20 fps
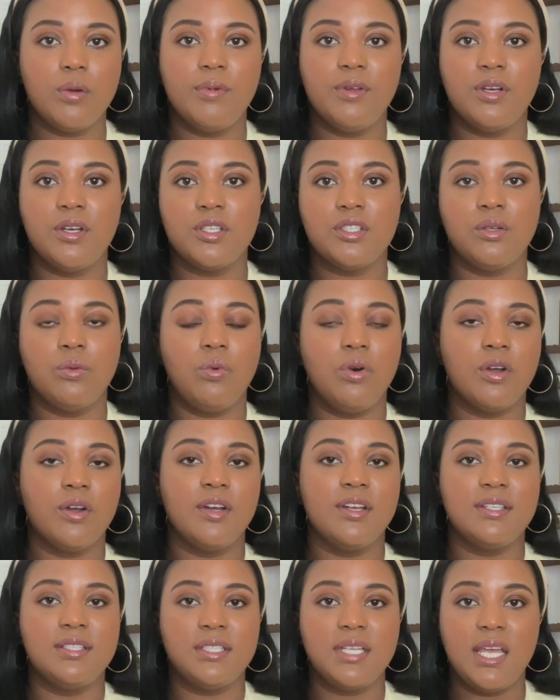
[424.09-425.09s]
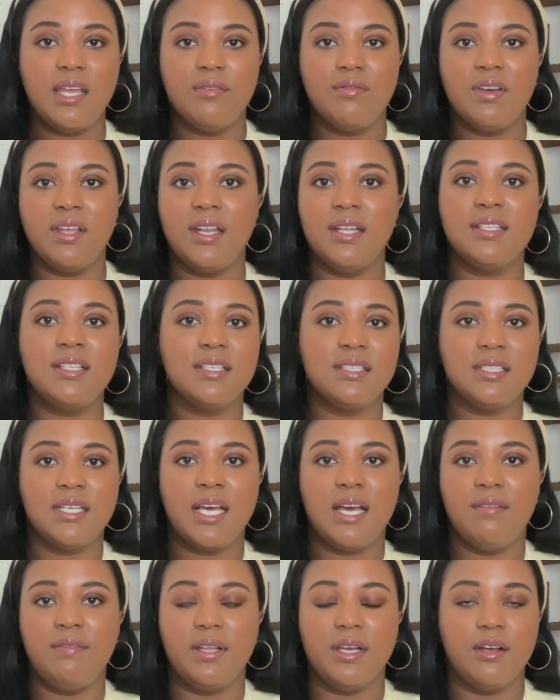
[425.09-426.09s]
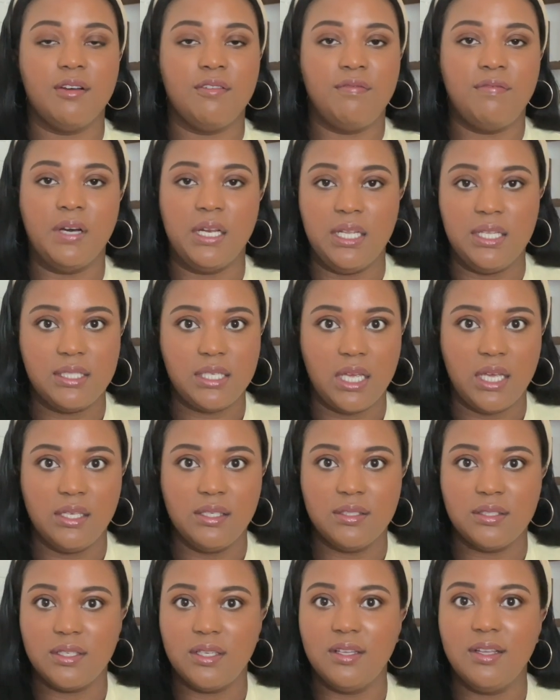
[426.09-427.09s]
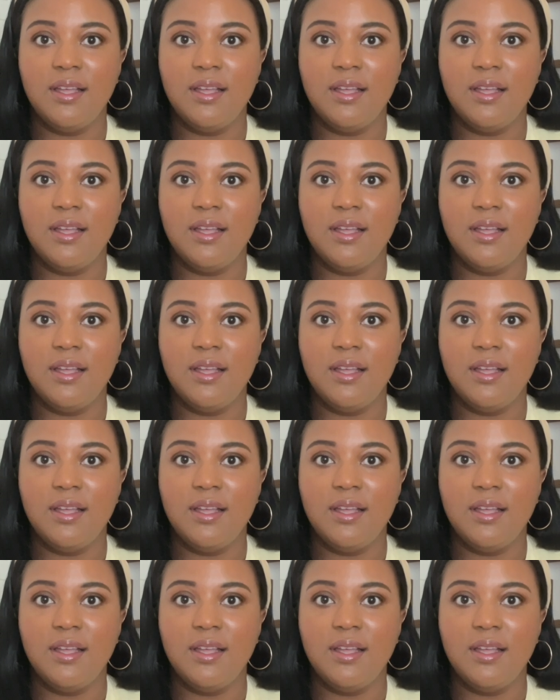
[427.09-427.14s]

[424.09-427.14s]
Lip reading: because the water is safe and it doesn't have like a funny taste